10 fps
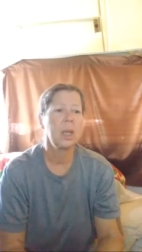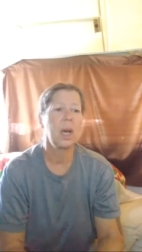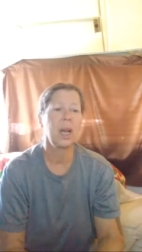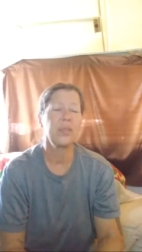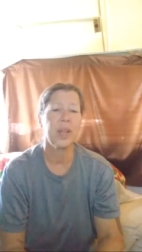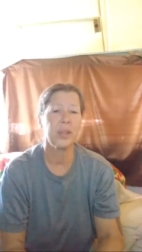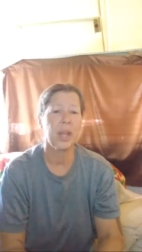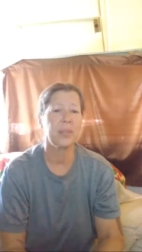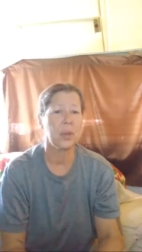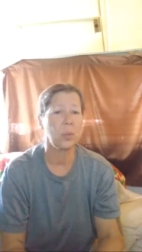I found
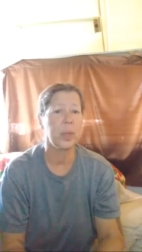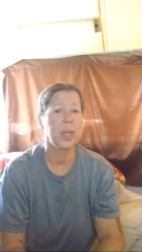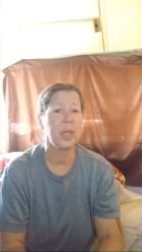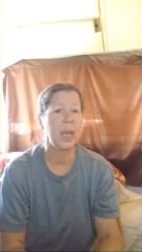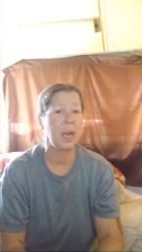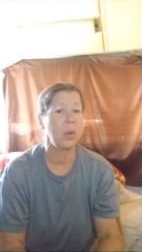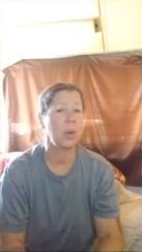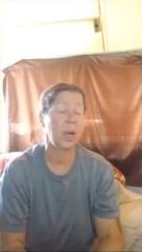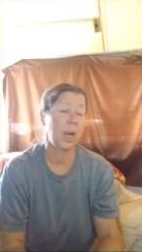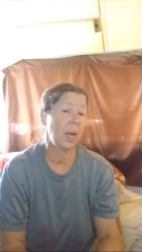out that we now,
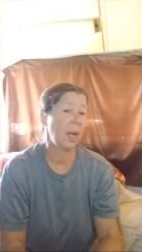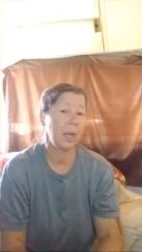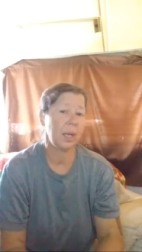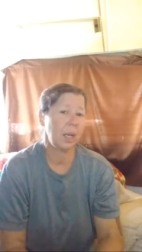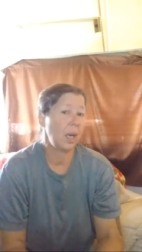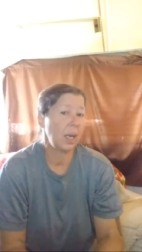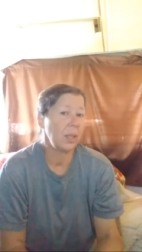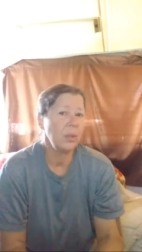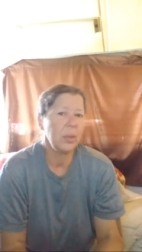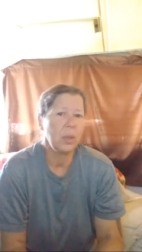I
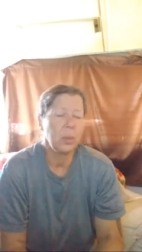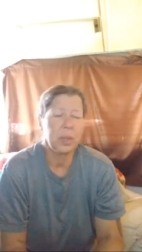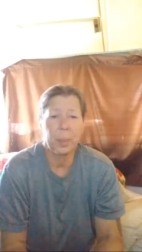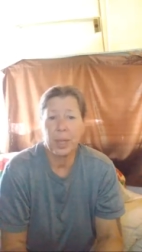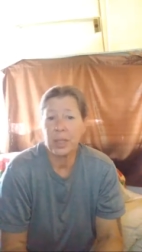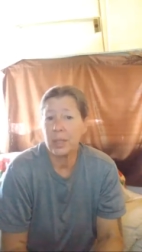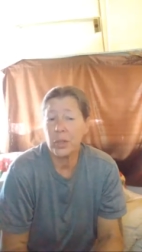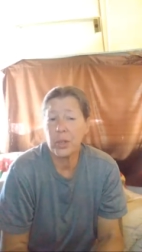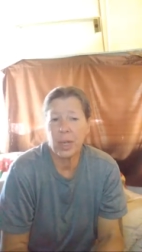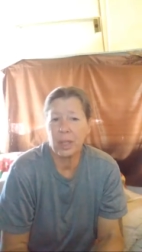don't know what the positives or
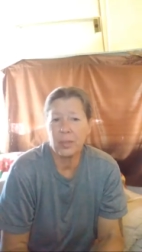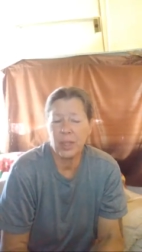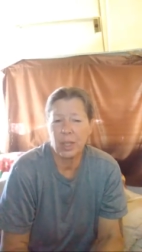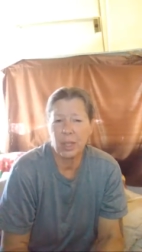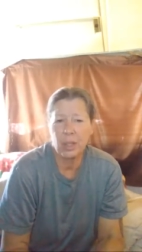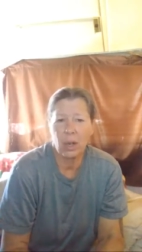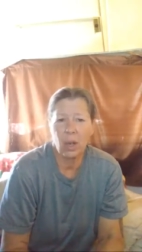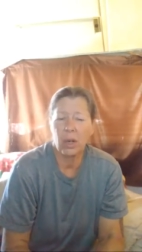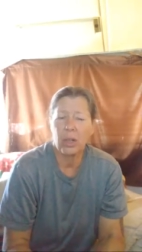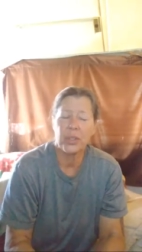negatives
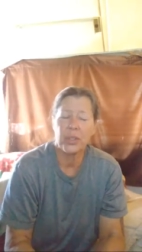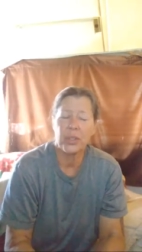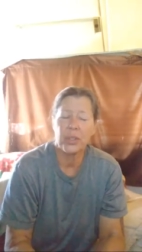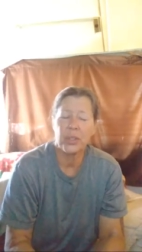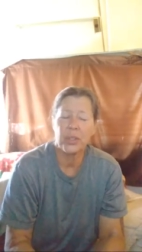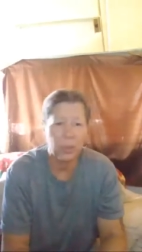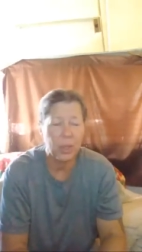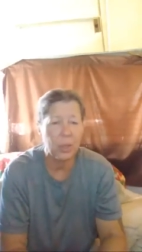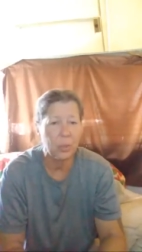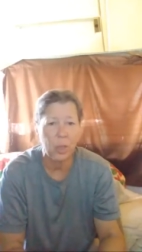are, so those
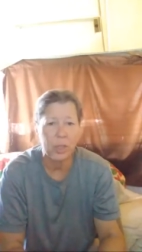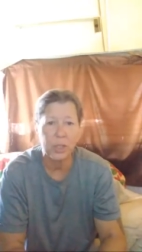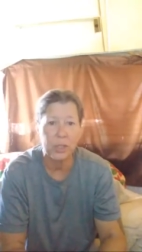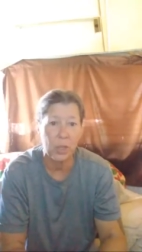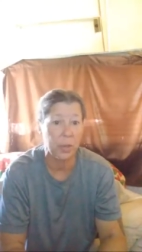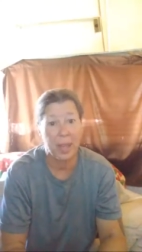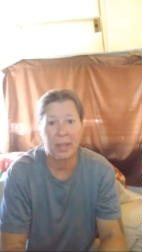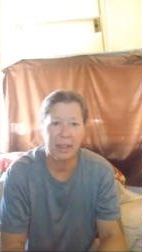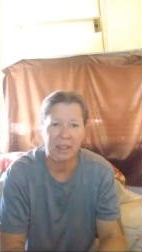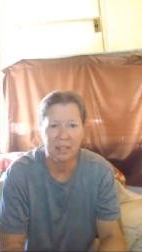of you that are watching
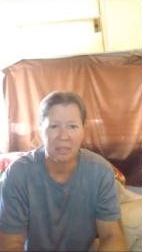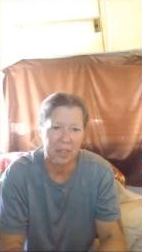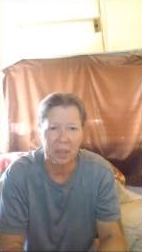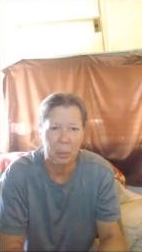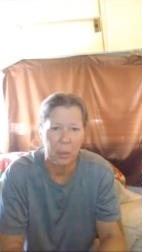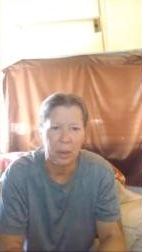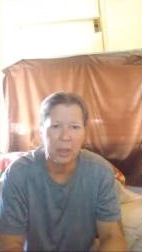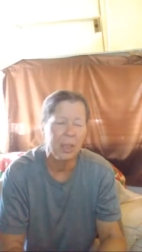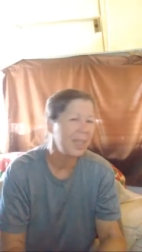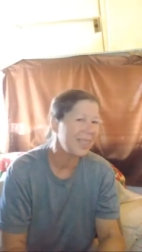this go, well, that ain't going to
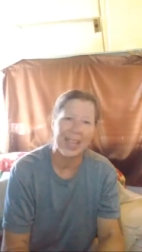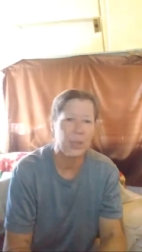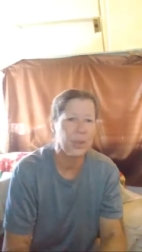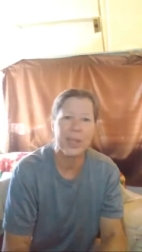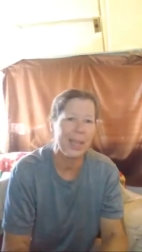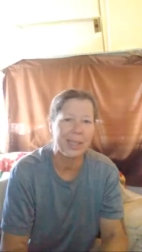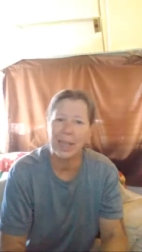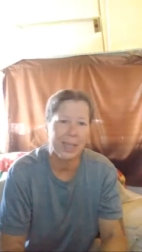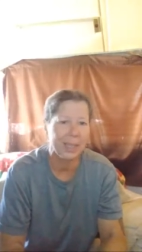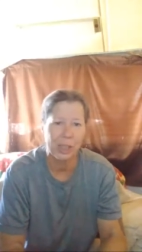freaking work. Okay, I don't
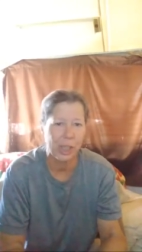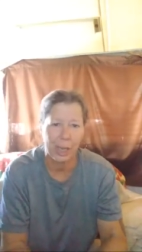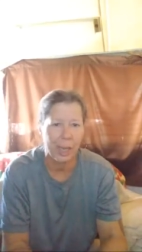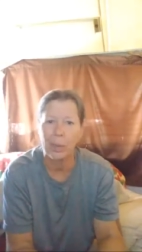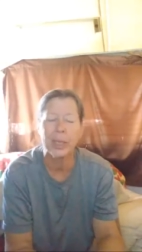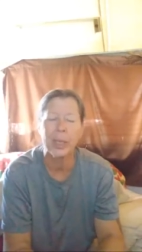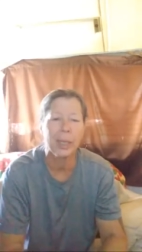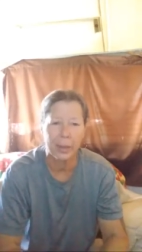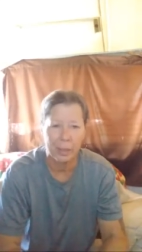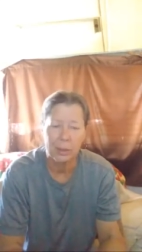need that kind of shit. I don't
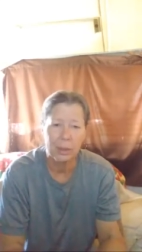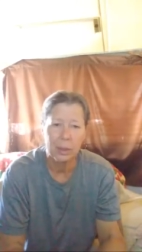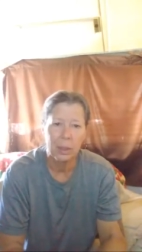want to hear it.